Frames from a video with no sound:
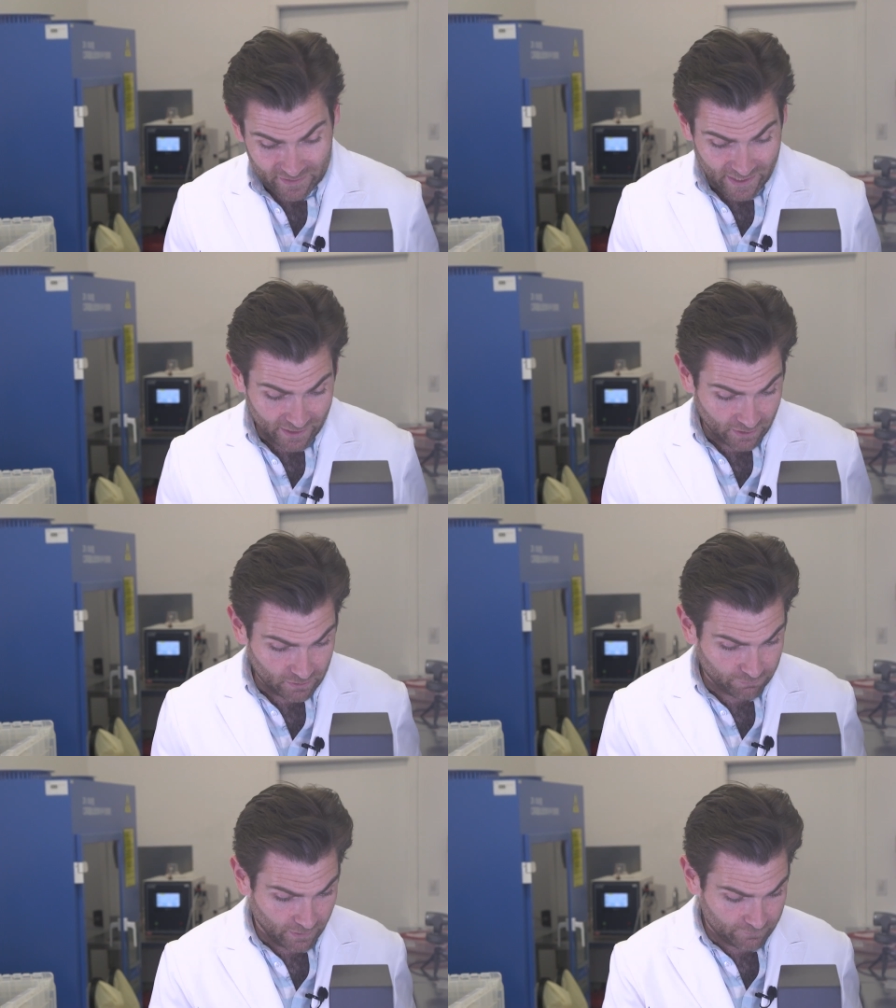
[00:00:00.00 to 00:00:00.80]
the
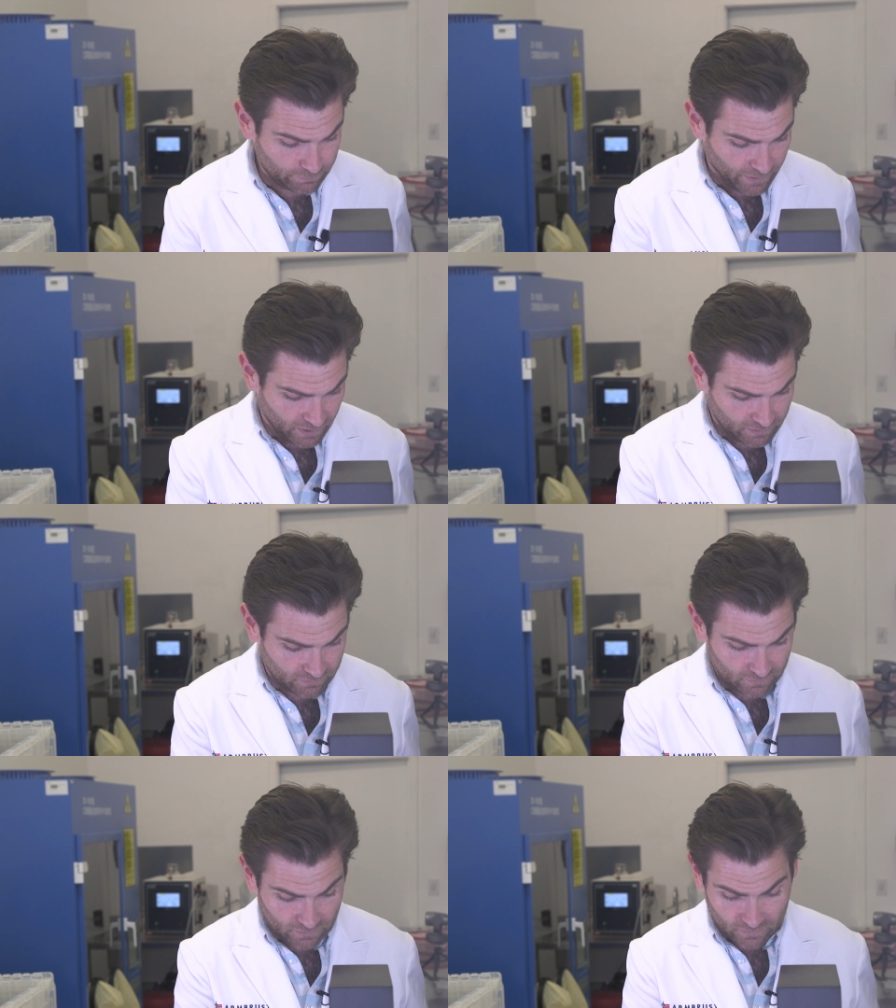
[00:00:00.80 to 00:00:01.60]
N95 spec.
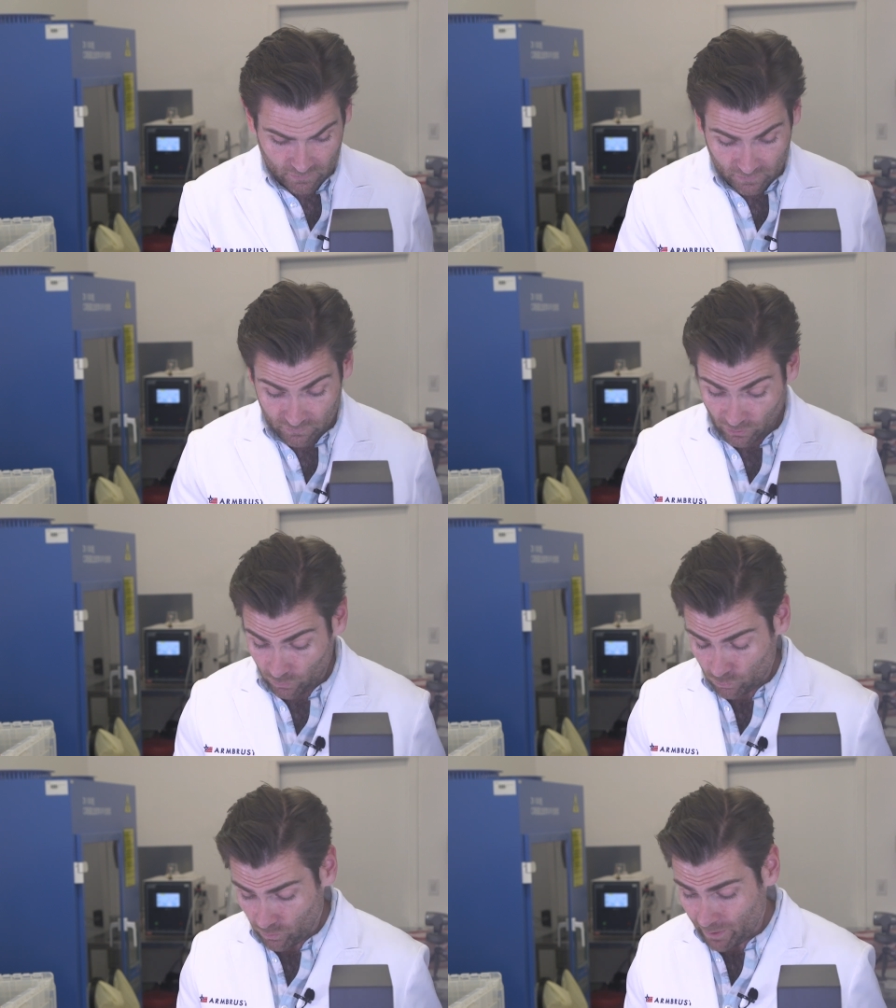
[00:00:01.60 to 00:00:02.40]

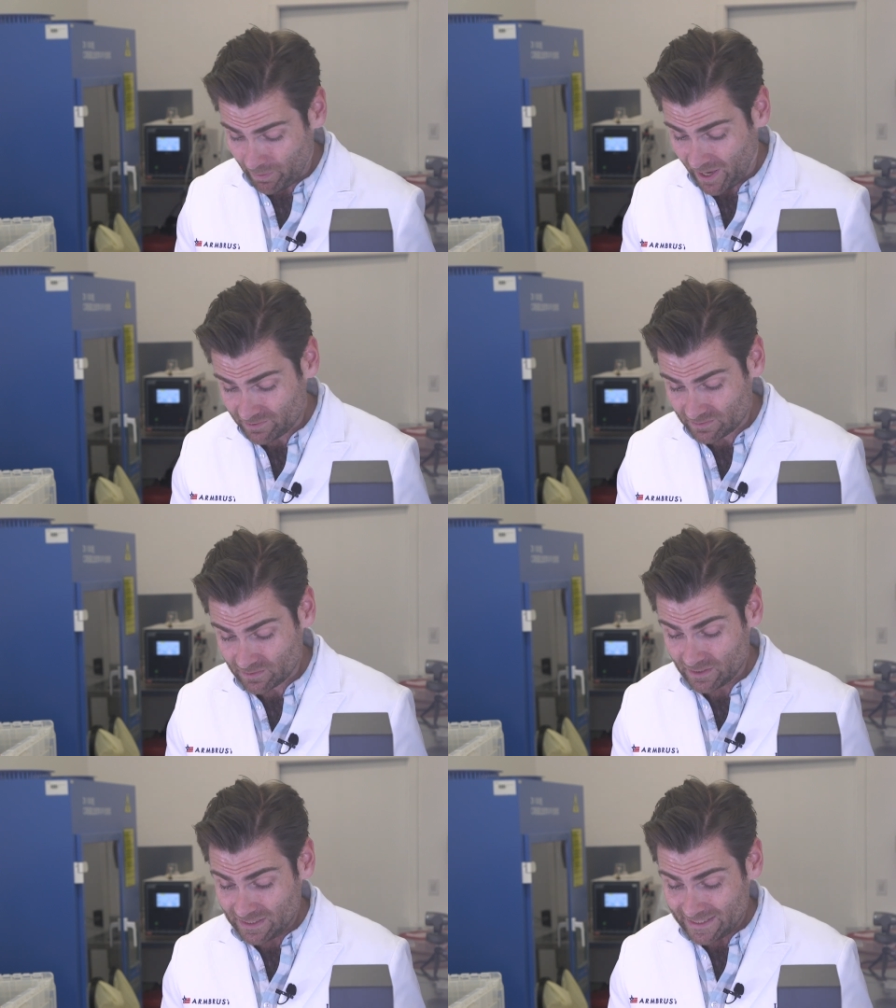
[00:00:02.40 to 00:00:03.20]
So great mask.
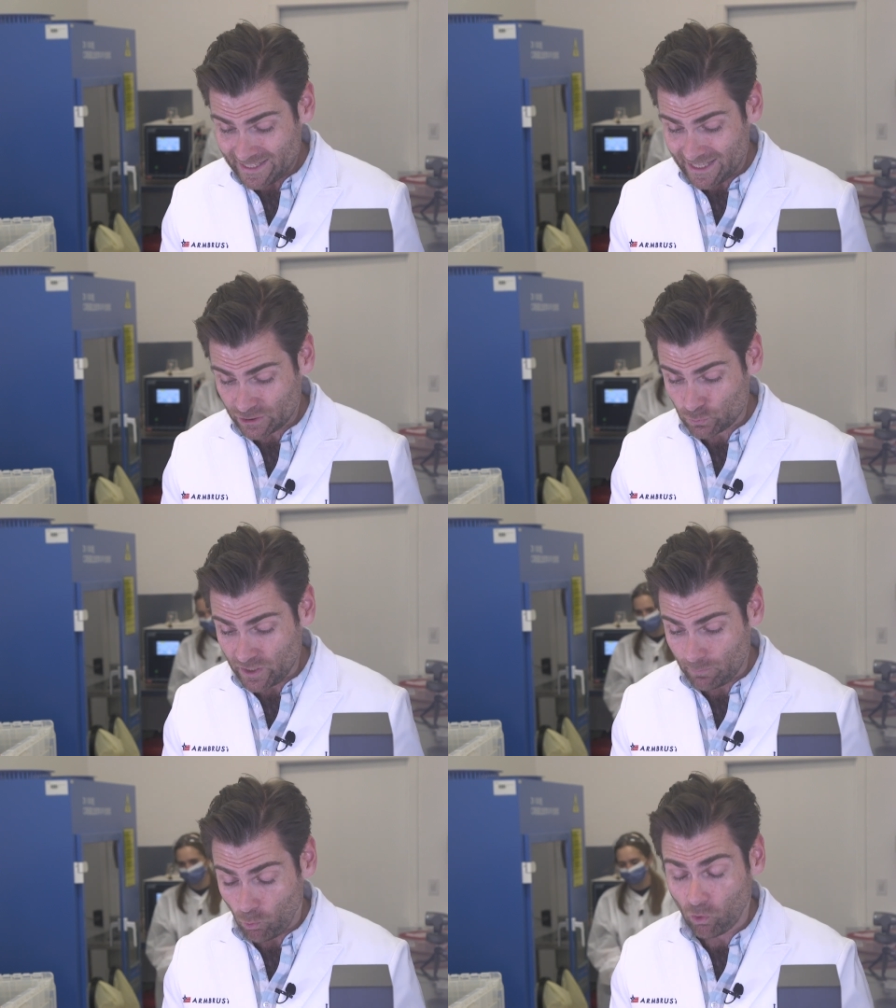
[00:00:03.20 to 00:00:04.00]
They had
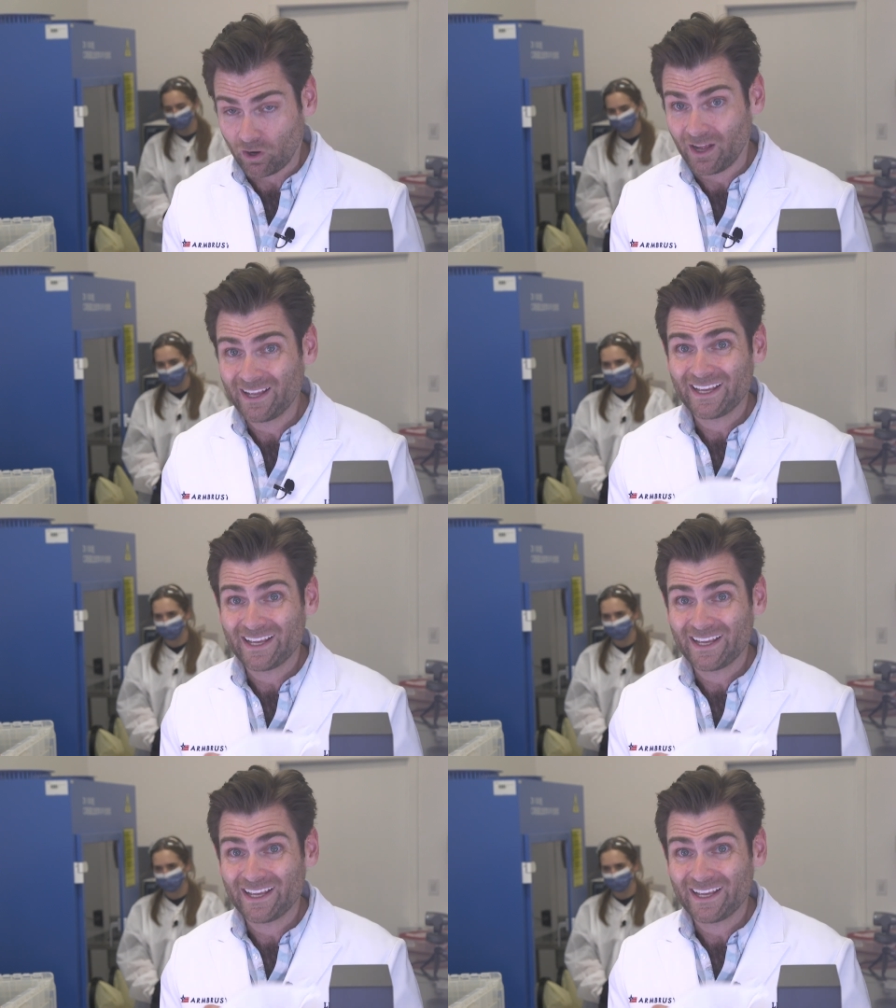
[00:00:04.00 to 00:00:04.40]
3M Aura